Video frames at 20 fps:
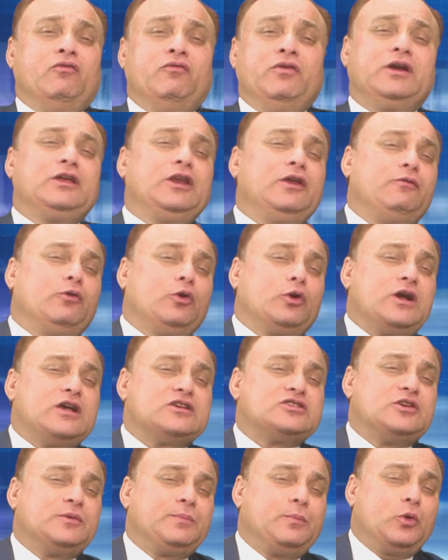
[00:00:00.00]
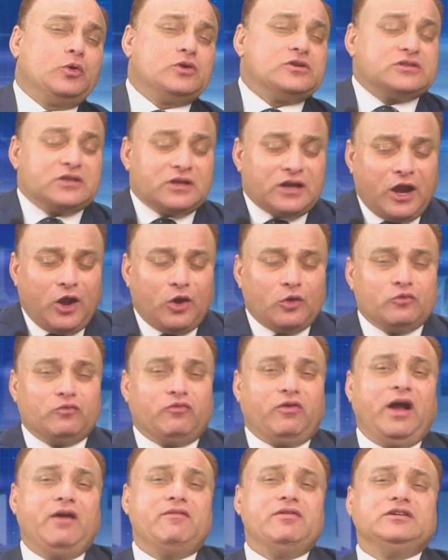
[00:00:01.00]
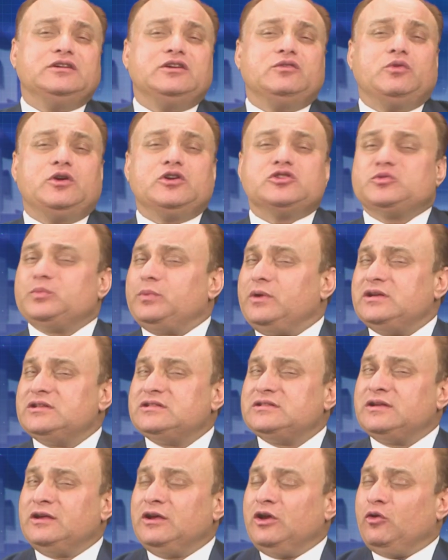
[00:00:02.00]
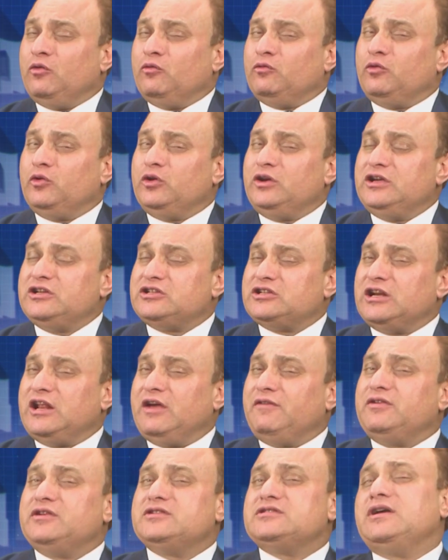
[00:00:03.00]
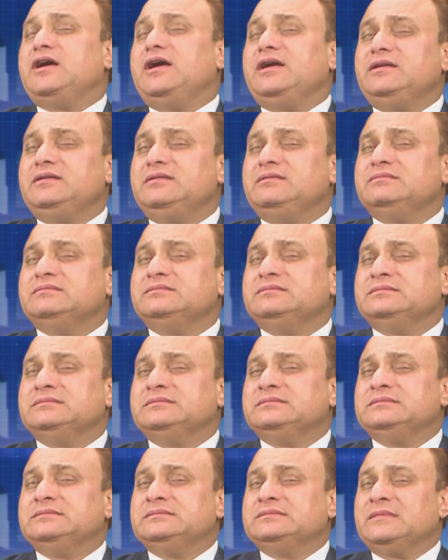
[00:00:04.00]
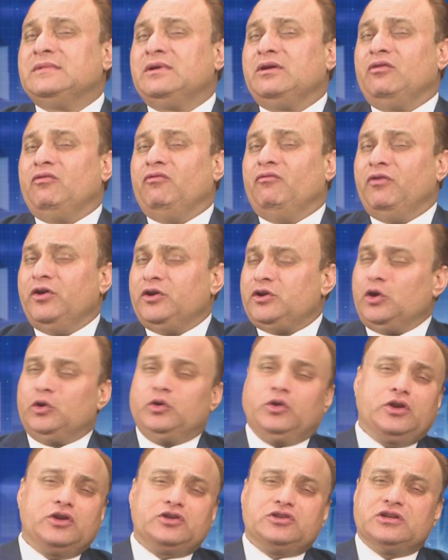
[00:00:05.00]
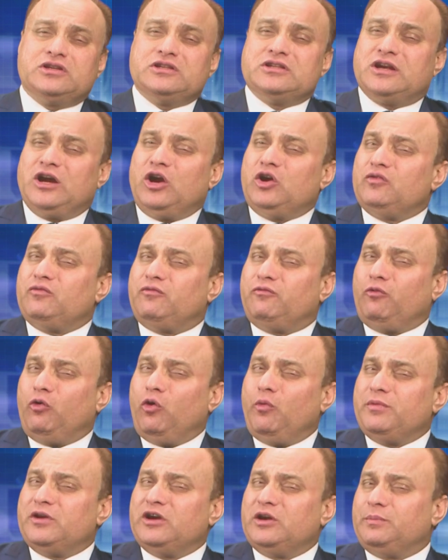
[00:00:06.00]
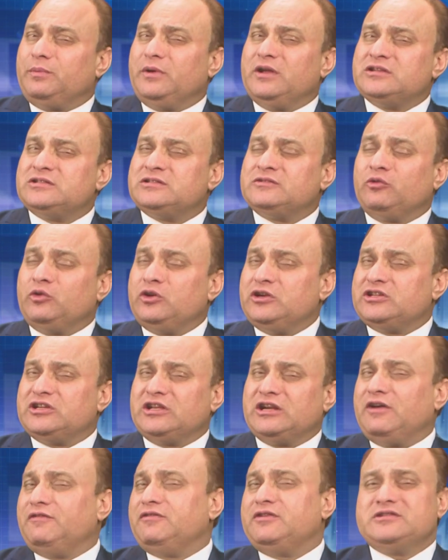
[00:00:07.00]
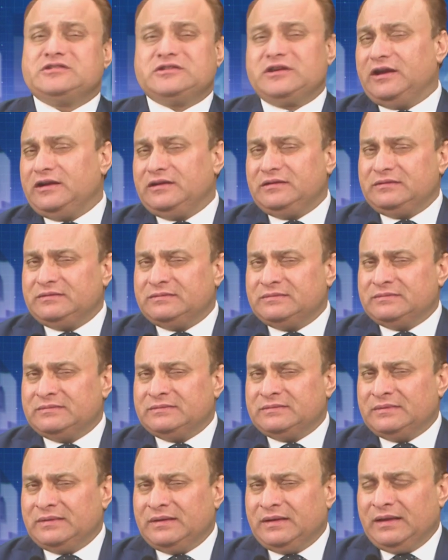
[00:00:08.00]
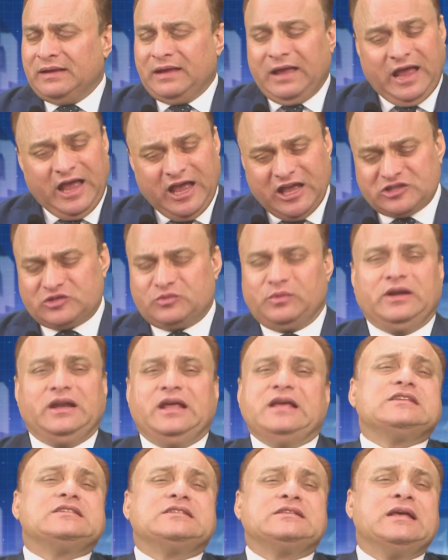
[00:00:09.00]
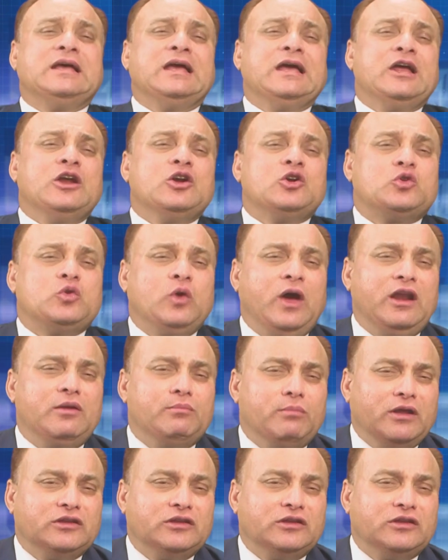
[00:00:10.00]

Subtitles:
Weekly forecast report is around 500 words plus for each and every sign. Video duration is around 4 minutes plus for each and every sign, as well as 12